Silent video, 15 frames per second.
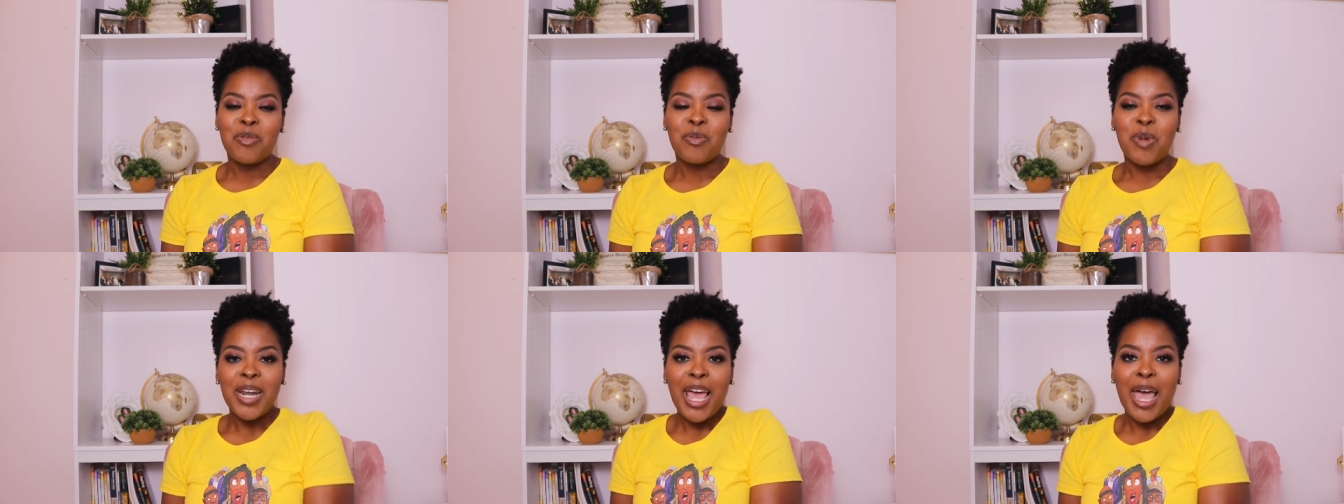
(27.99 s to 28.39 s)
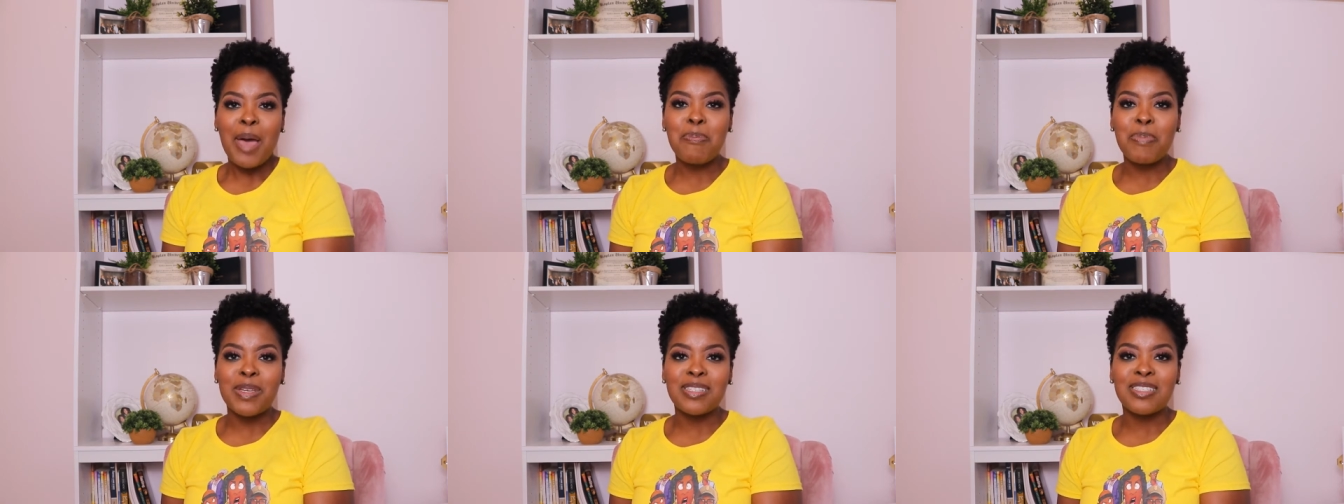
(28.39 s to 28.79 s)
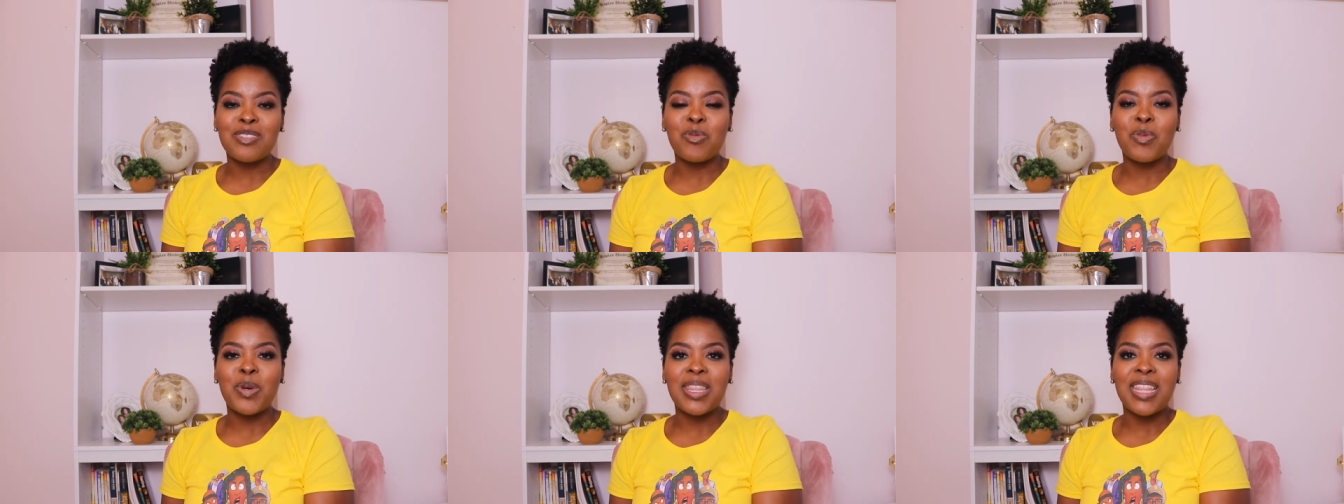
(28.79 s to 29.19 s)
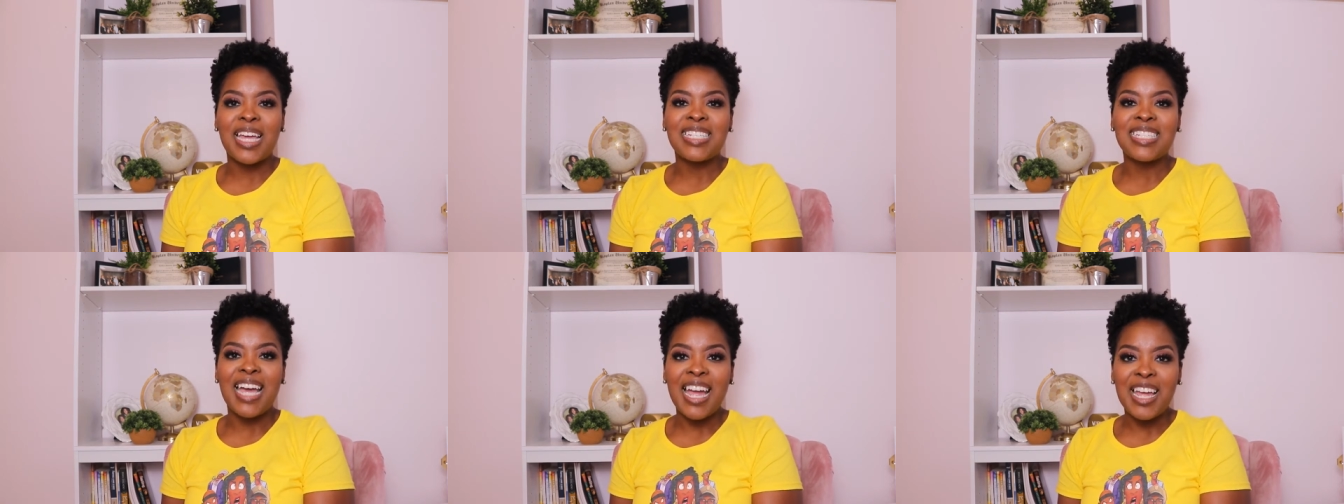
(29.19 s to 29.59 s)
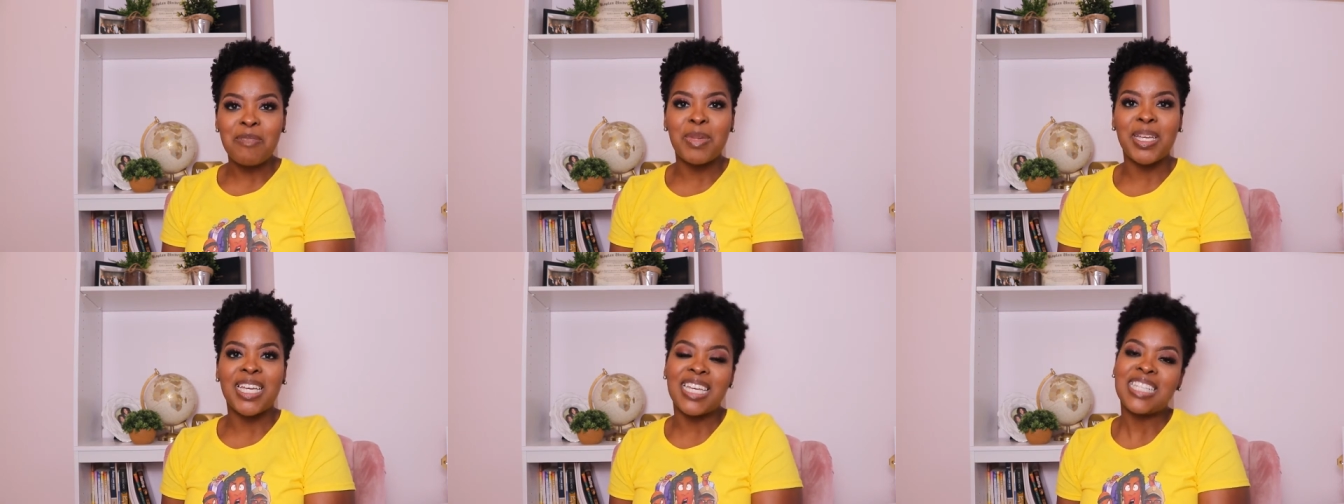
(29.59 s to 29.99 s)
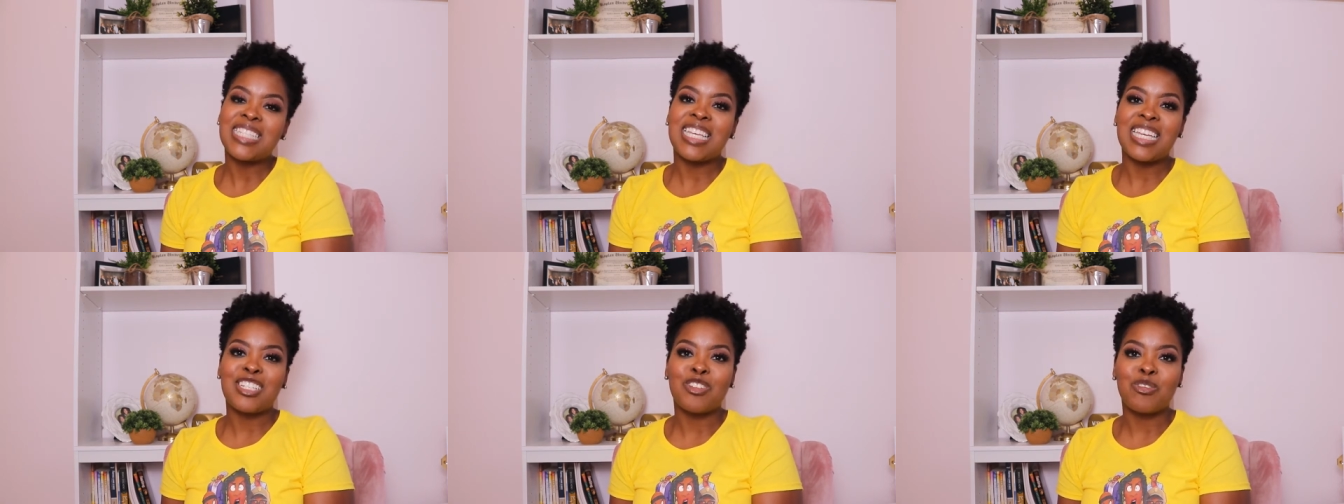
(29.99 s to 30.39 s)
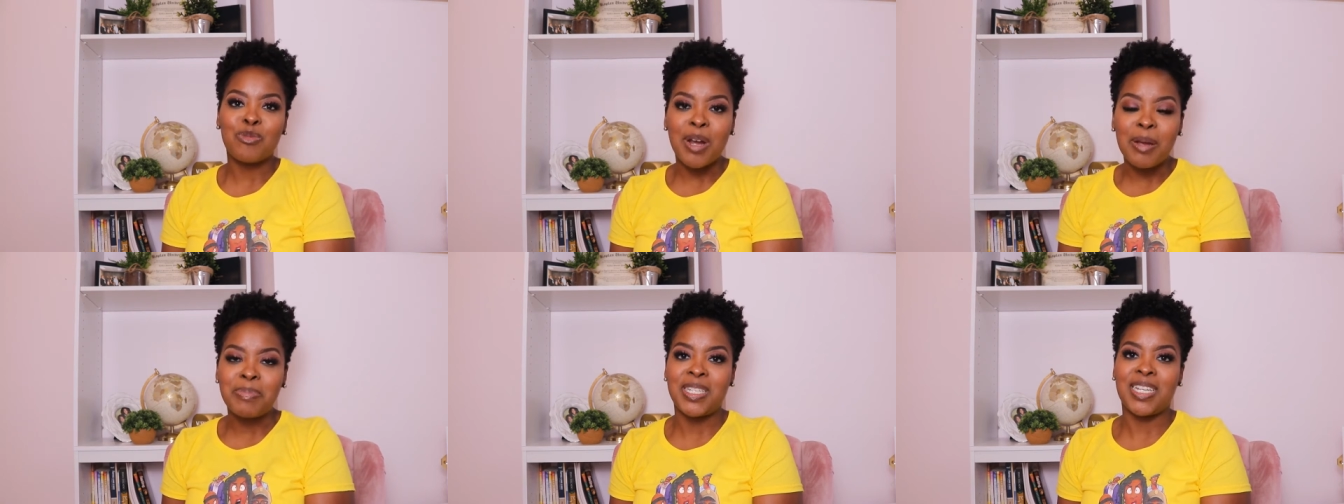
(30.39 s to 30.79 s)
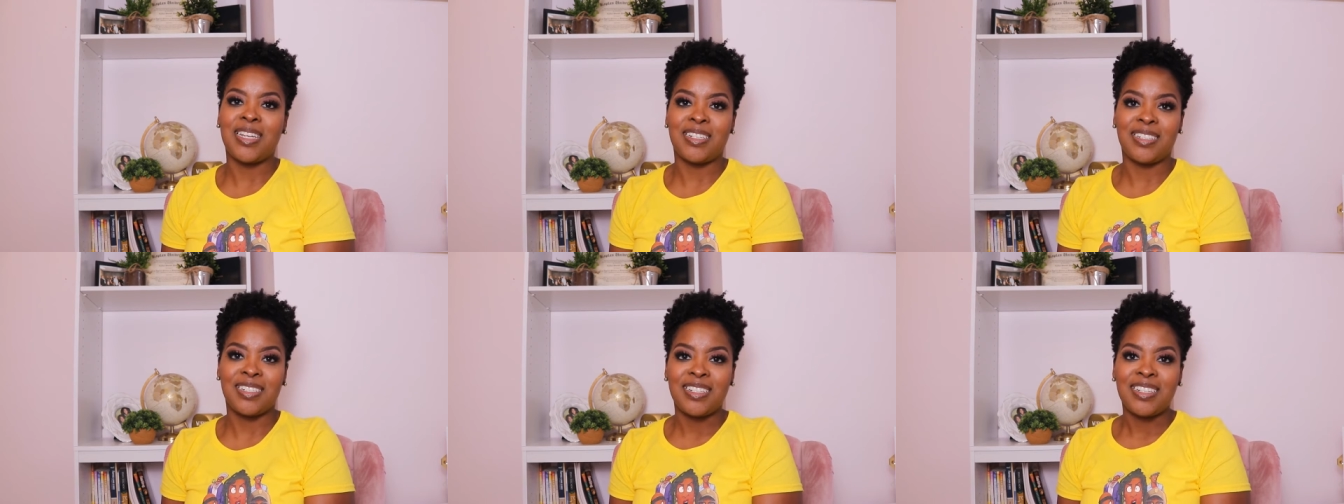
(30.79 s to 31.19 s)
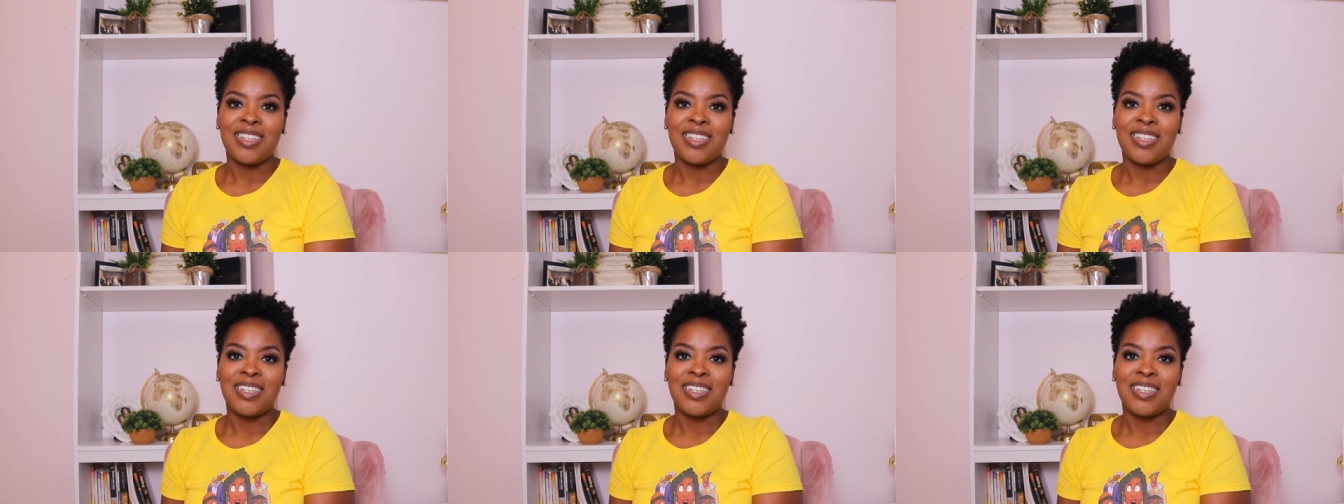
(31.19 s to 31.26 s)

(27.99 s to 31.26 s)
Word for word: what happens when that timing gets interrupted?